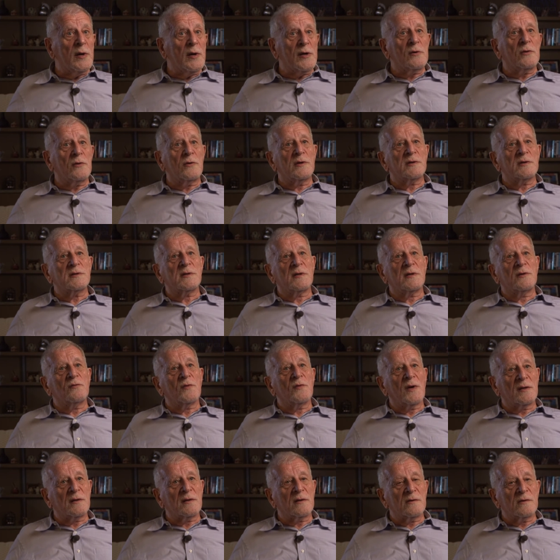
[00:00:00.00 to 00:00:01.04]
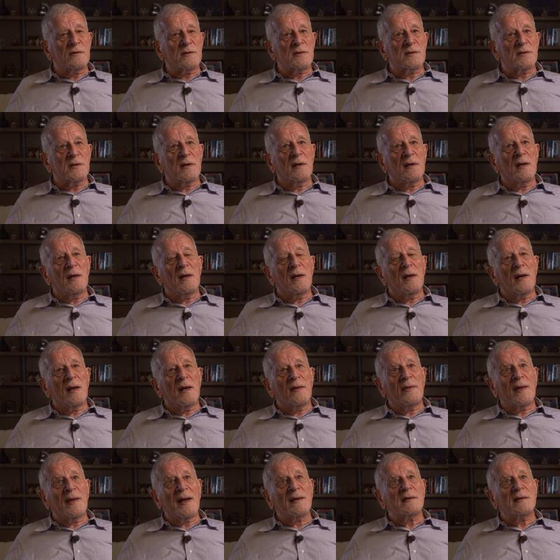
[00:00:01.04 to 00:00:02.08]
week course in Rutgers,
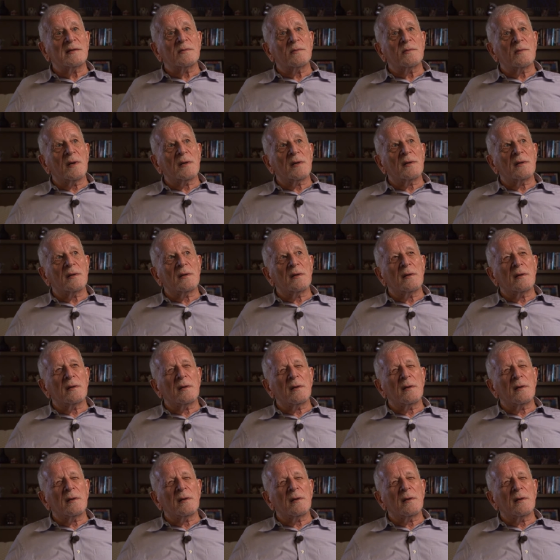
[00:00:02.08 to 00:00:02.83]
and that's what